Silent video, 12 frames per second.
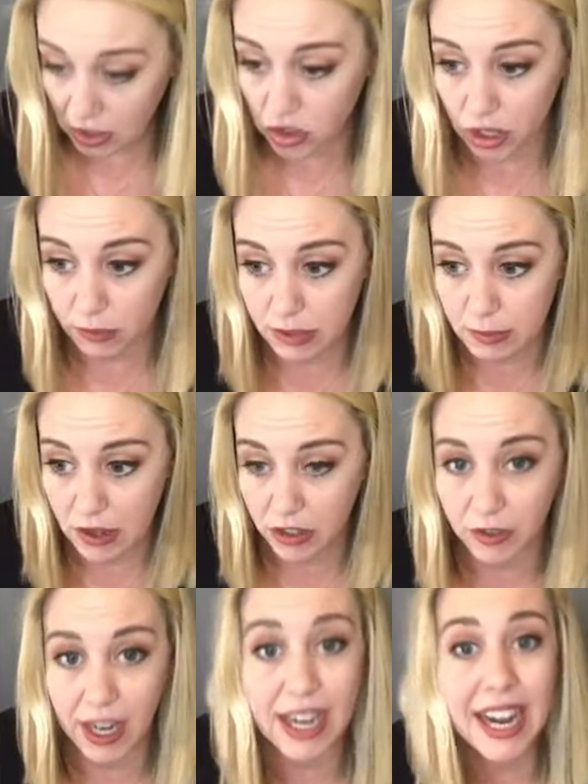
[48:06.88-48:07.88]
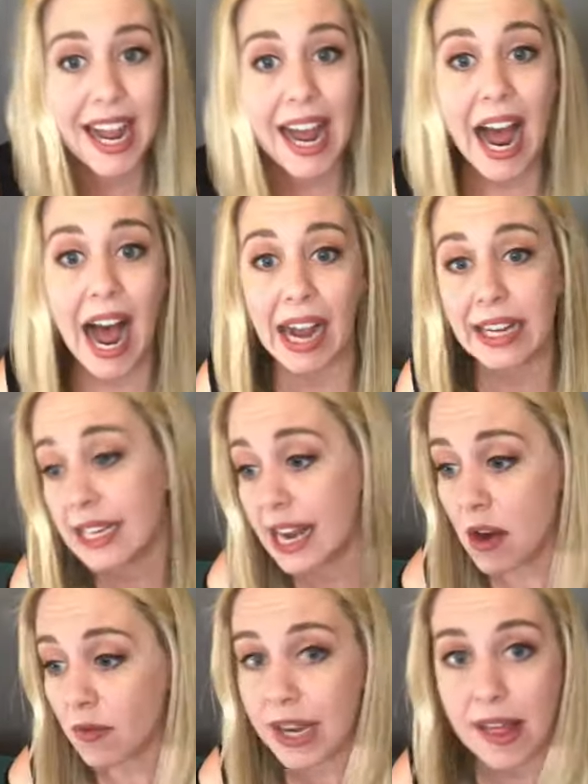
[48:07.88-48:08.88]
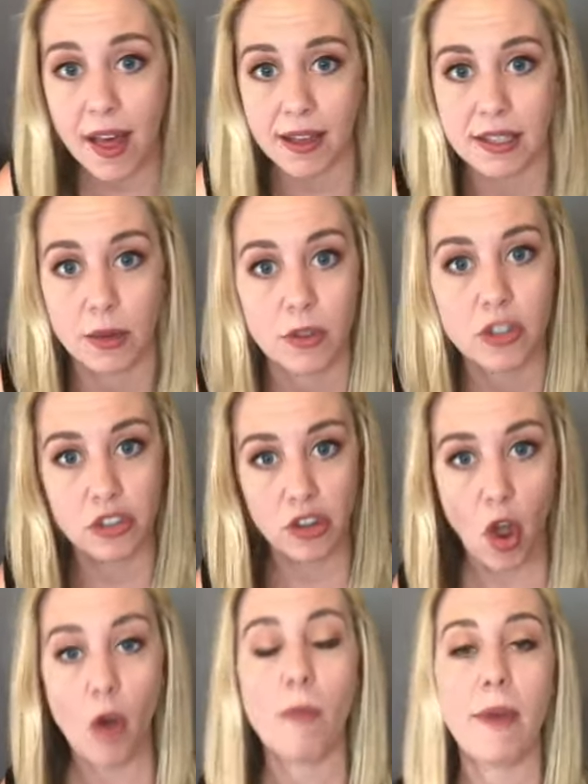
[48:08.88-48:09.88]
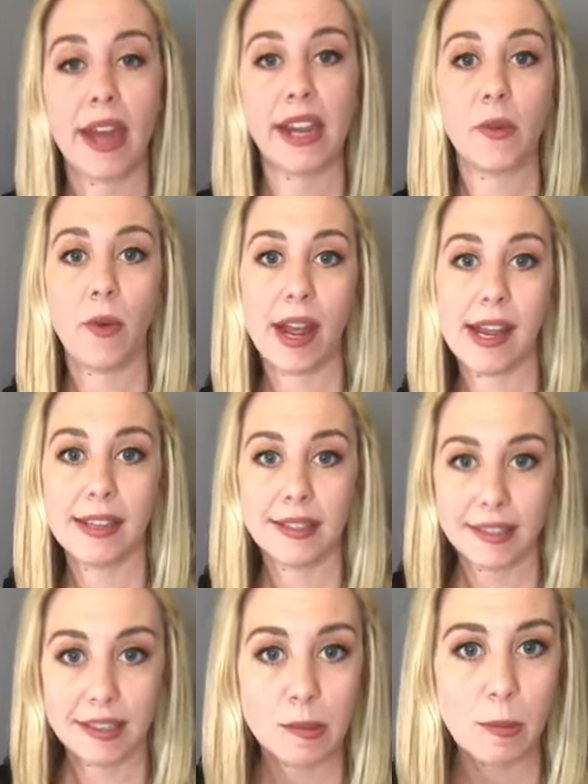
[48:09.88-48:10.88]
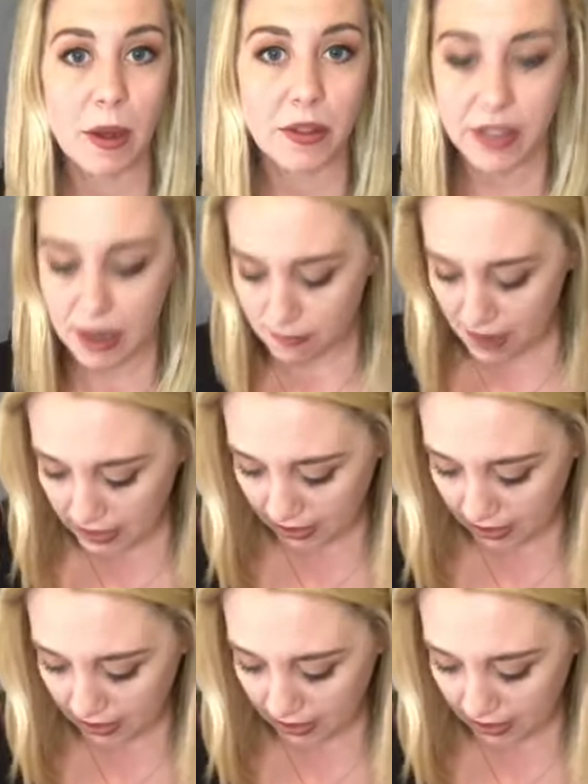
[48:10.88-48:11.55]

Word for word: make sure I'm spelling it right. I did not realize there were so many ways to spell the name